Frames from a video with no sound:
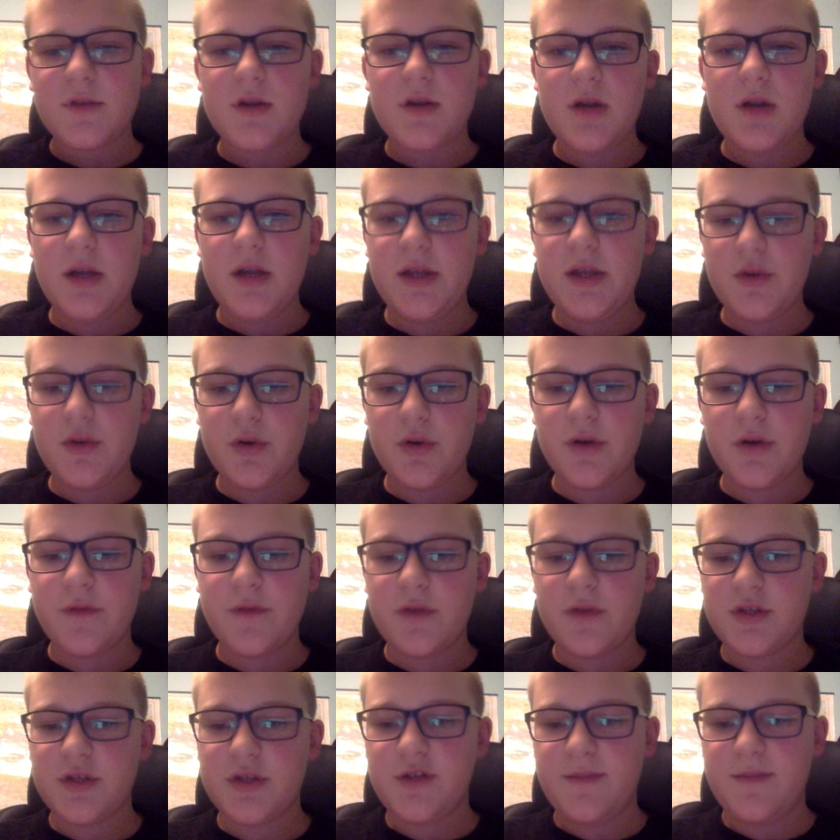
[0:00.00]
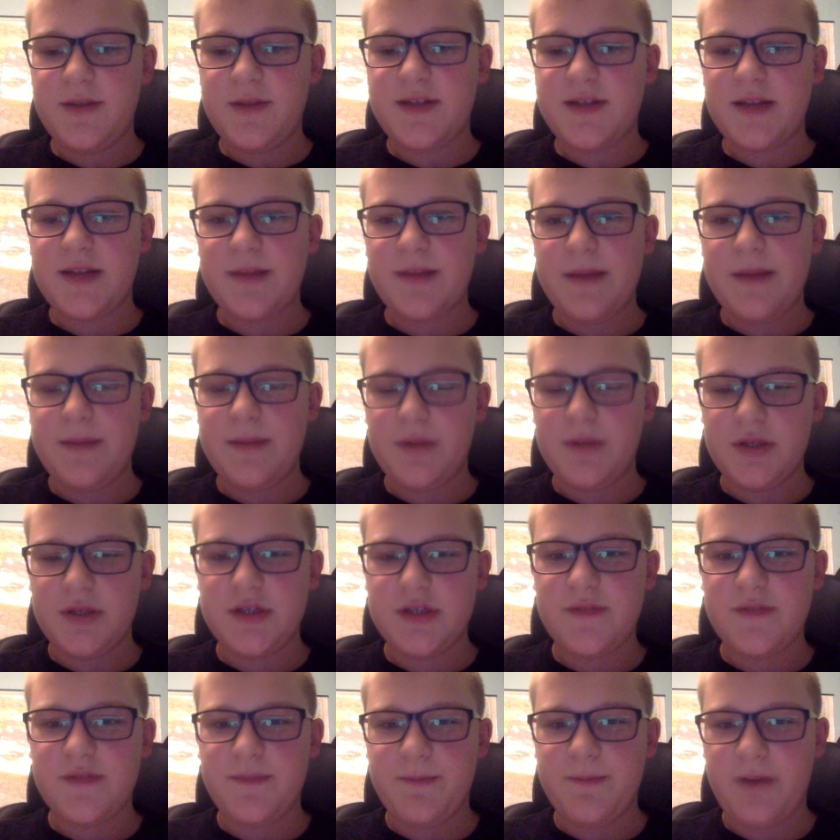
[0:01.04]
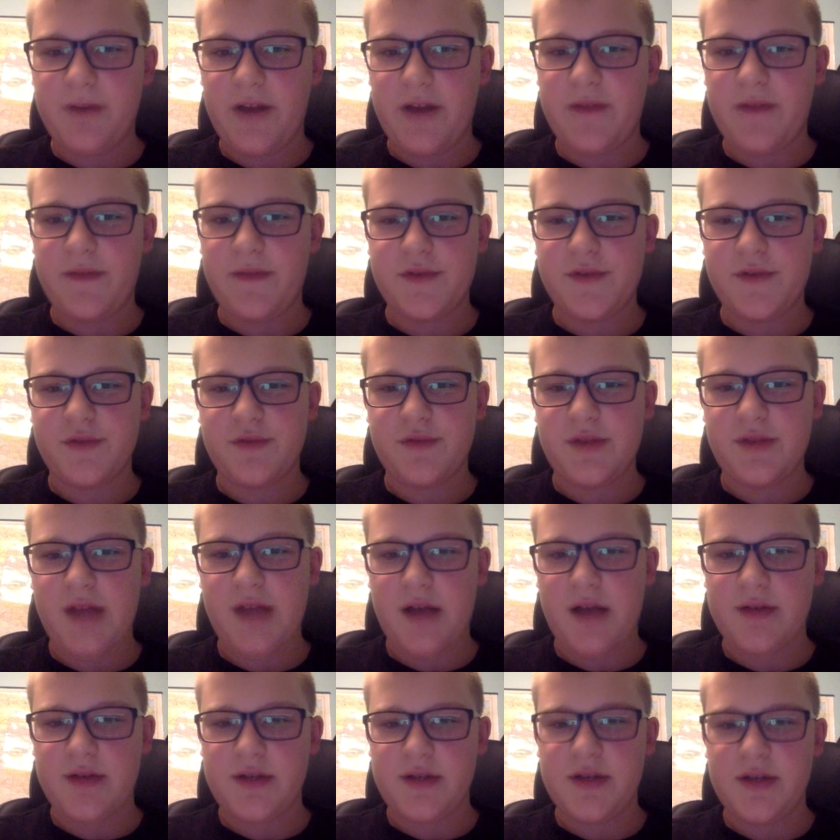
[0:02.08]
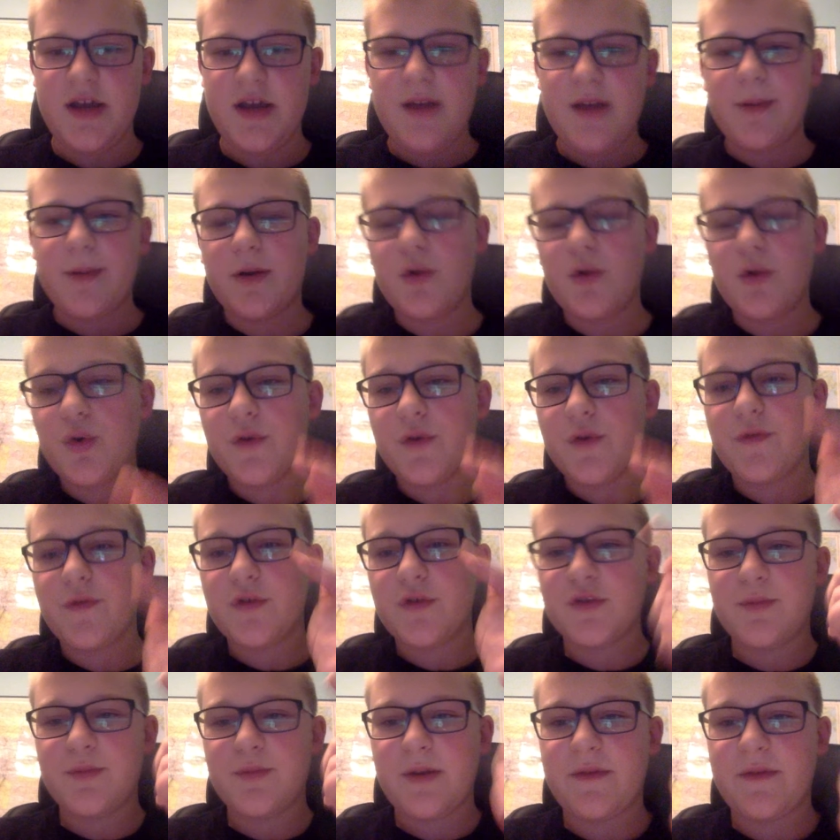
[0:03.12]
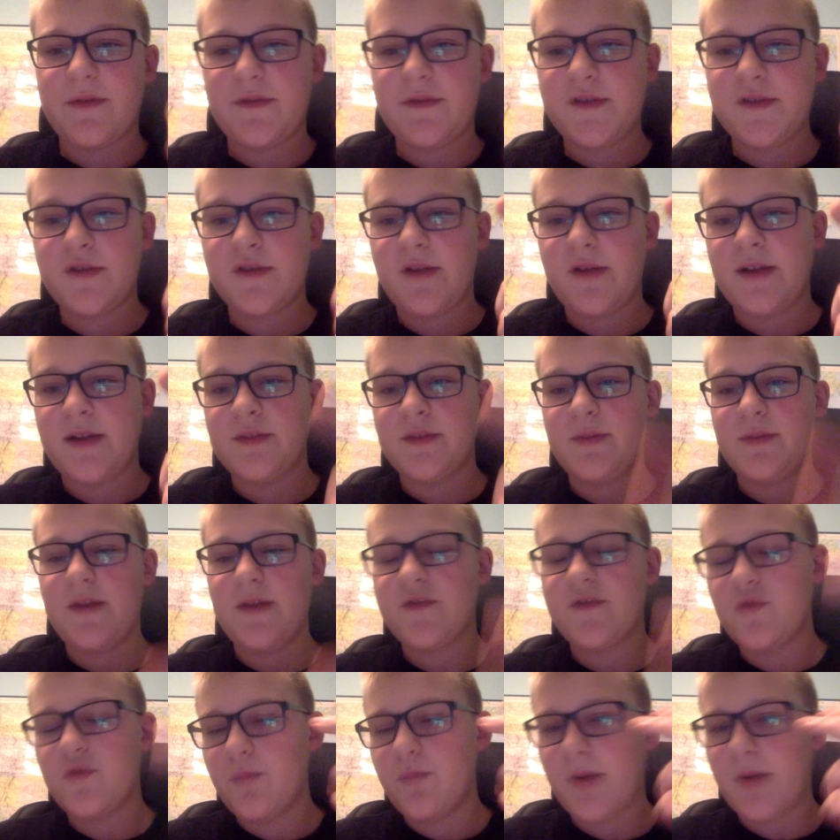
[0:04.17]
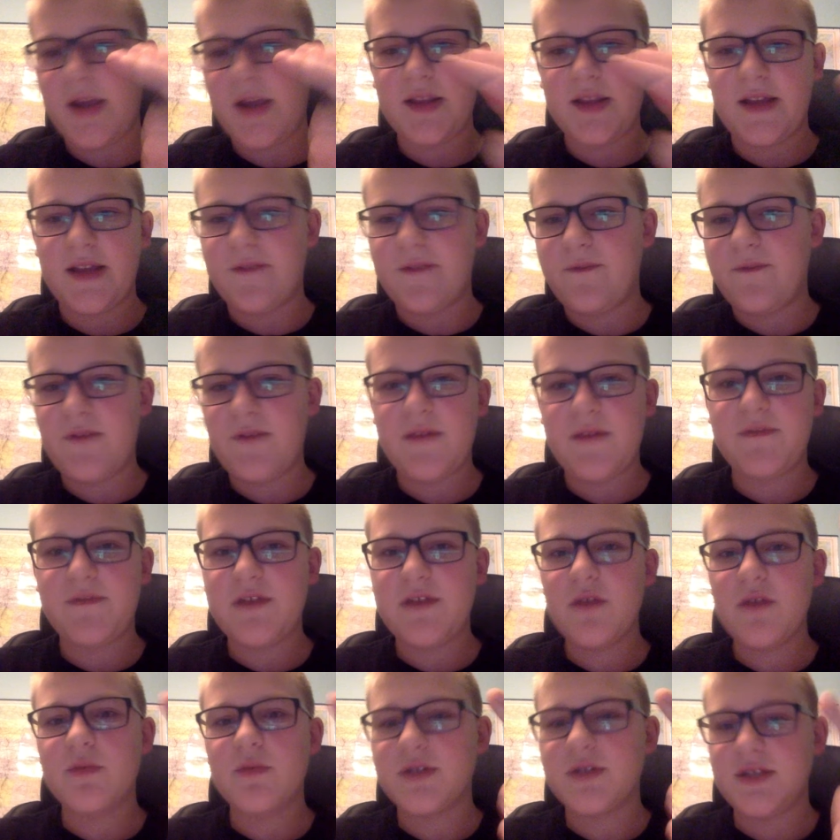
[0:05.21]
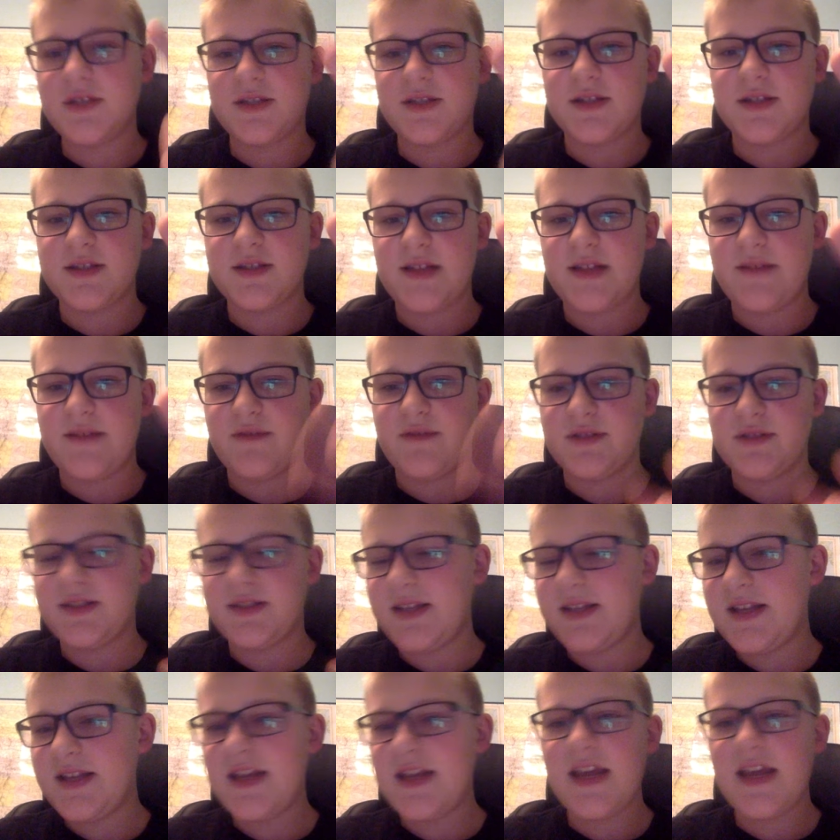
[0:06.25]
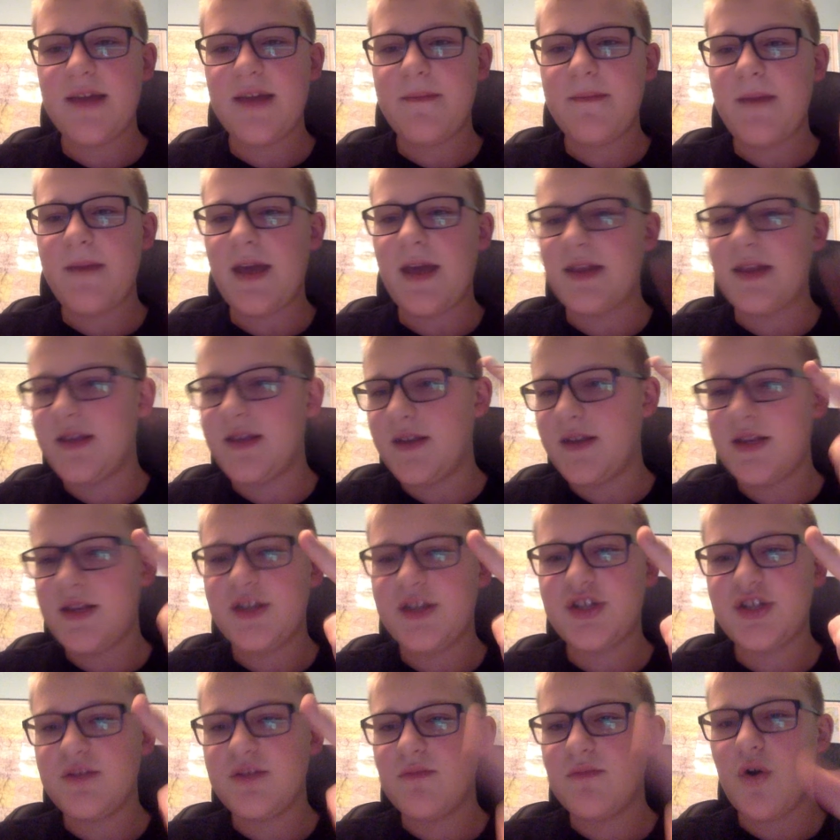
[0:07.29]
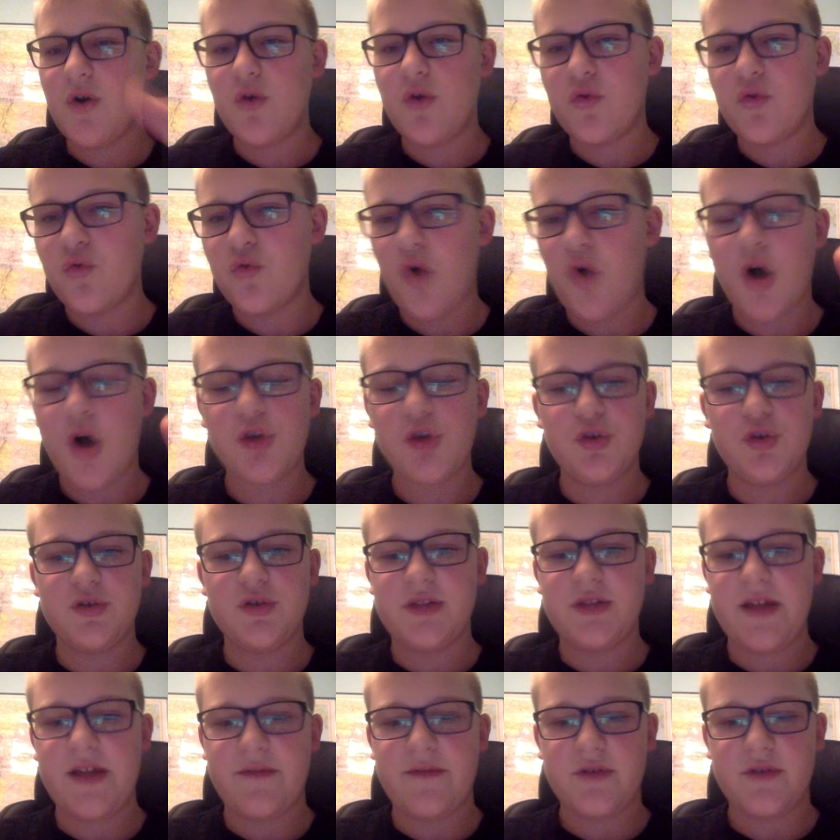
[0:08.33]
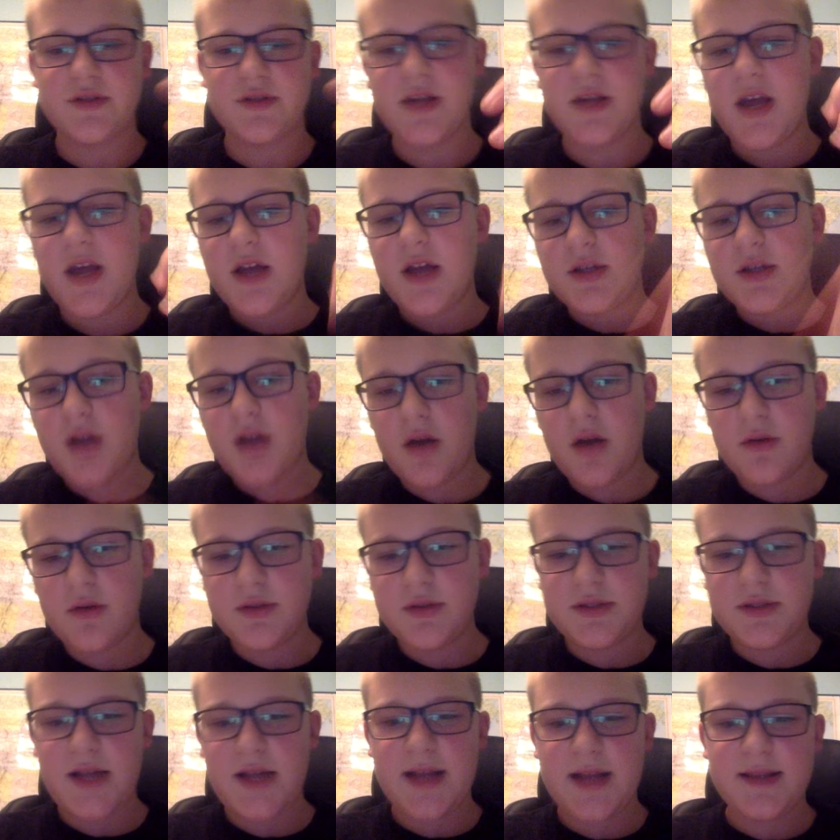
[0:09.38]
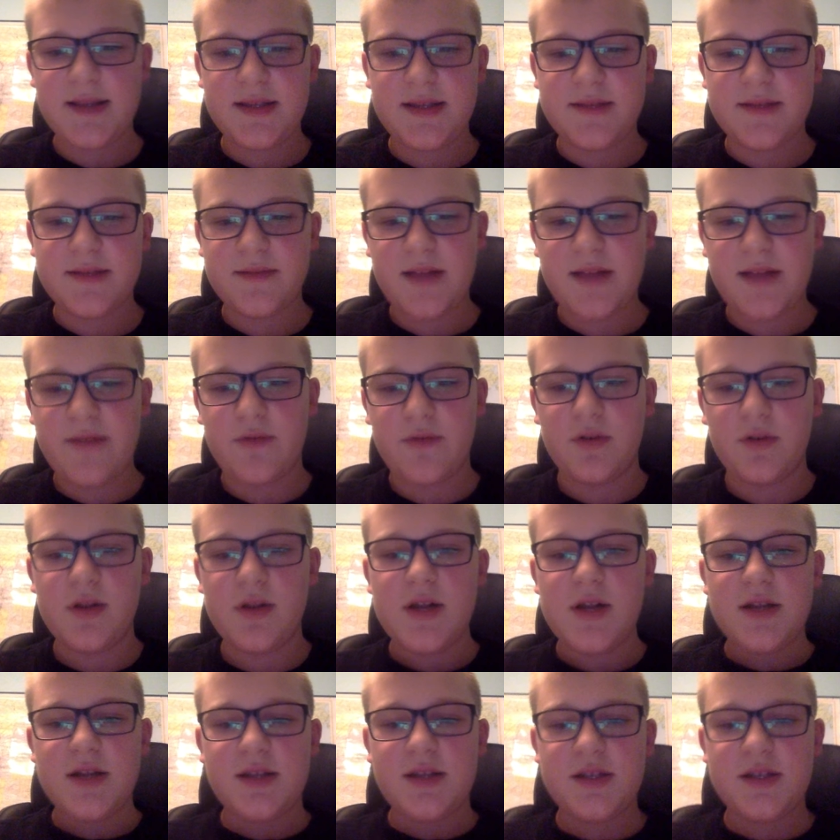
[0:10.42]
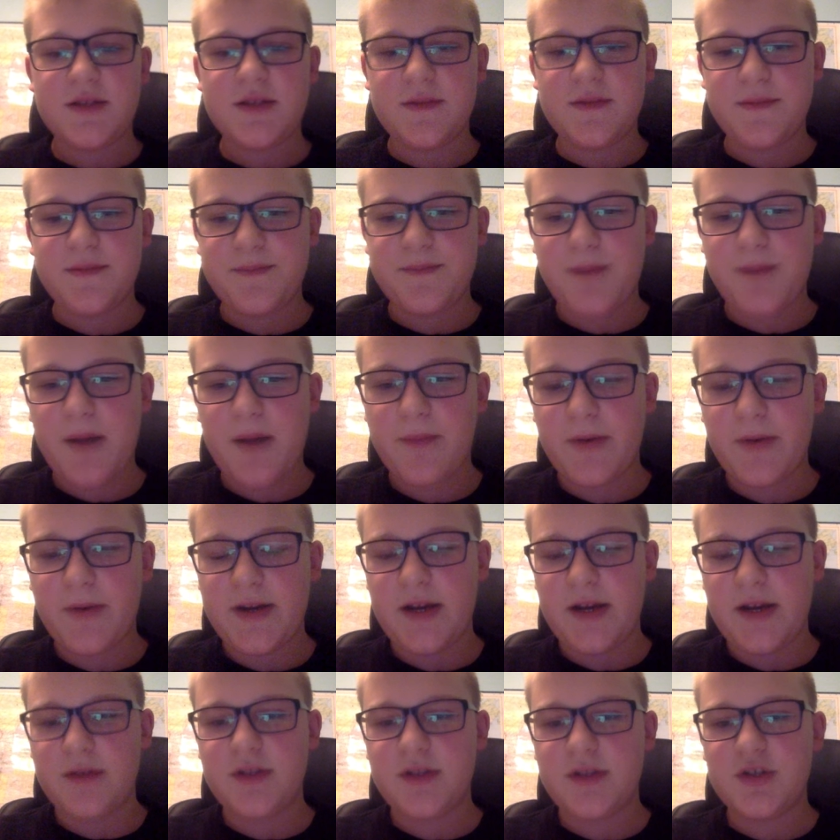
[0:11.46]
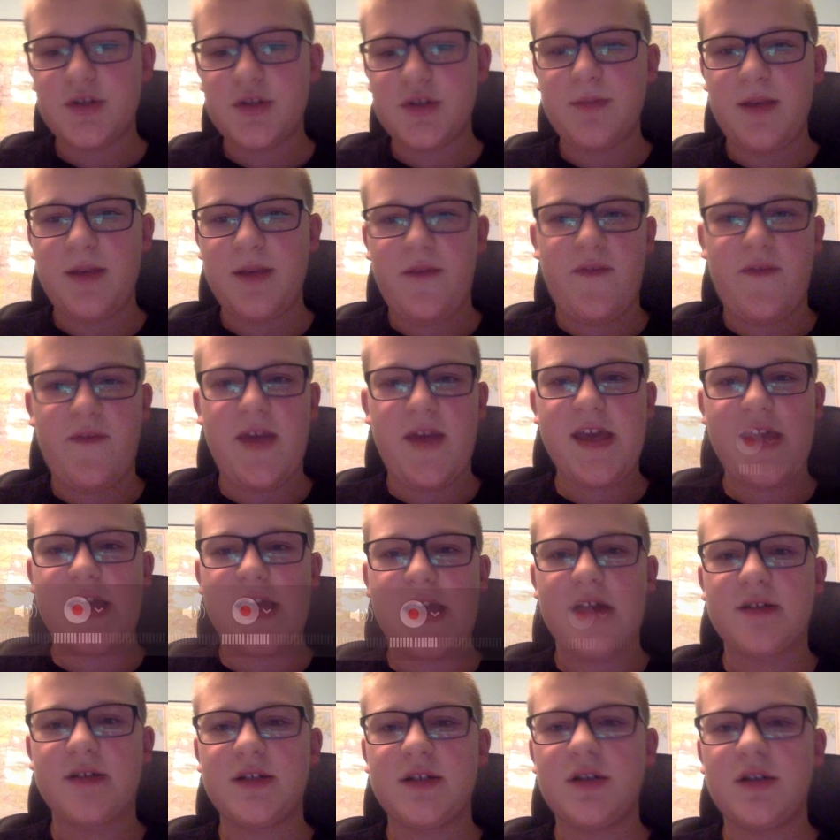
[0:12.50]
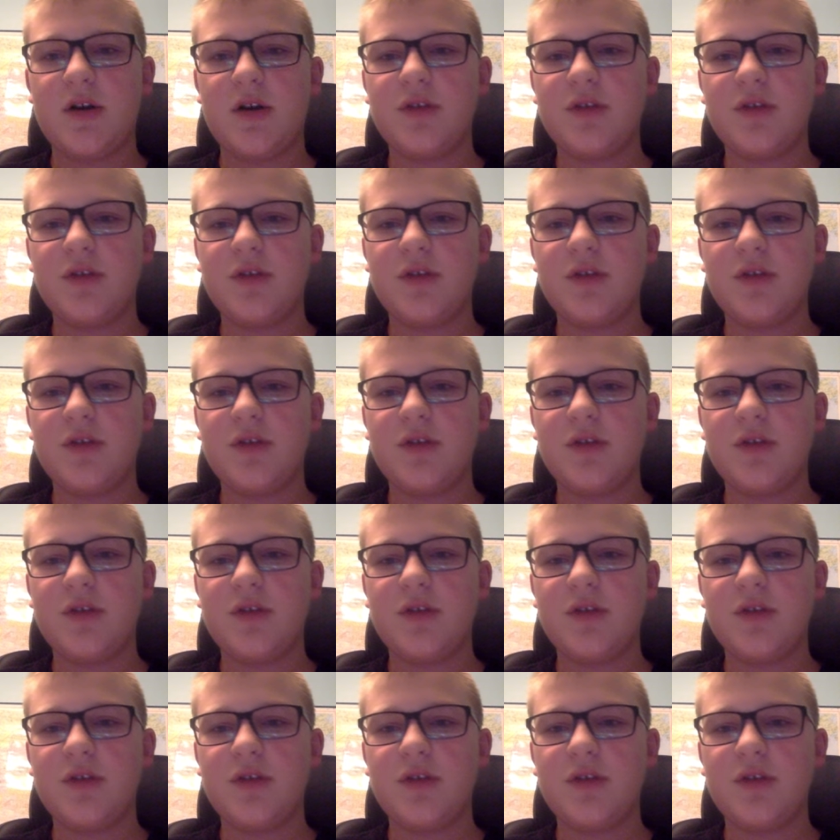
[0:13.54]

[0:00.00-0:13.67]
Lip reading: in order for us to be semi-bullish, break 53,000. But in order for us to break 53,000, we have to break like 50 resistance levels. The EMA, the Ichimoku, all those levels. Not only that, this level, this pump right now, this could be a fake out, and all